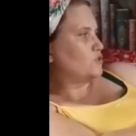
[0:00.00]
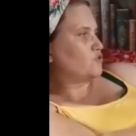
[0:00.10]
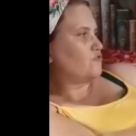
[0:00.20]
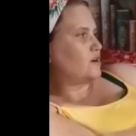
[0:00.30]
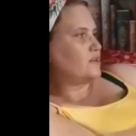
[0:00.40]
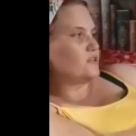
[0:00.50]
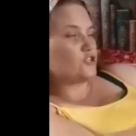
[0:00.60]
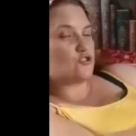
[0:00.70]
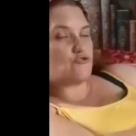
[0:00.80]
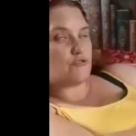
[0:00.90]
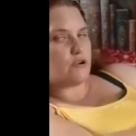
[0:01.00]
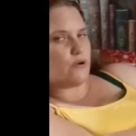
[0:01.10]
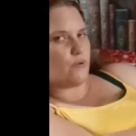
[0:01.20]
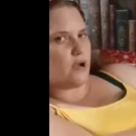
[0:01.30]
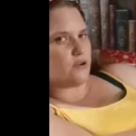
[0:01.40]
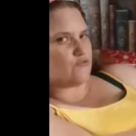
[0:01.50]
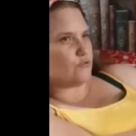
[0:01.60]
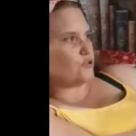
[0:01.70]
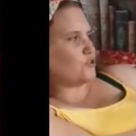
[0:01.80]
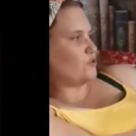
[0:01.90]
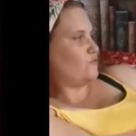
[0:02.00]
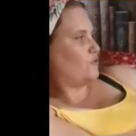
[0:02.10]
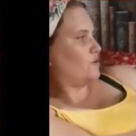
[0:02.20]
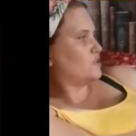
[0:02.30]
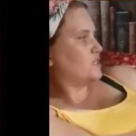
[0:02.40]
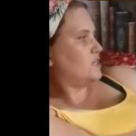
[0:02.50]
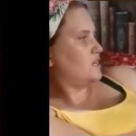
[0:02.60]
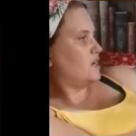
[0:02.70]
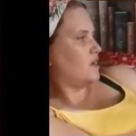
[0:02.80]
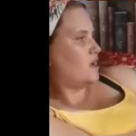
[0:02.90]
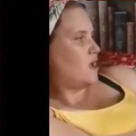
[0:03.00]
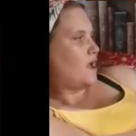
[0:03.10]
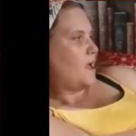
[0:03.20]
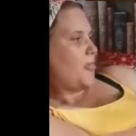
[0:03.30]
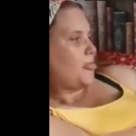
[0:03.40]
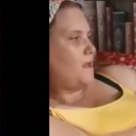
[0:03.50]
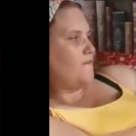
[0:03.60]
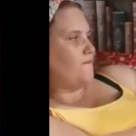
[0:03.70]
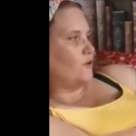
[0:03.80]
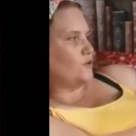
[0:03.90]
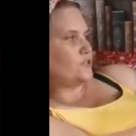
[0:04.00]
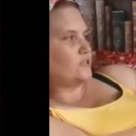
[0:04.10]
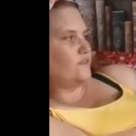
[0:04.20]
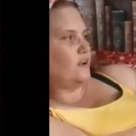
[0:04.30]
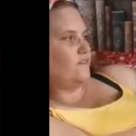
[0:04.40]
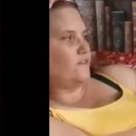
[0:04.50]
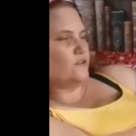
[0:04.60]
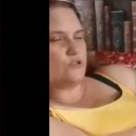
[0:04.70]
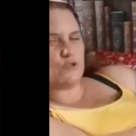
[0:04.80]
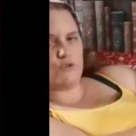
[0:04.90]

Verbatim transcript: Craddock's crew had rowed too far to hear, the voice of Alfonso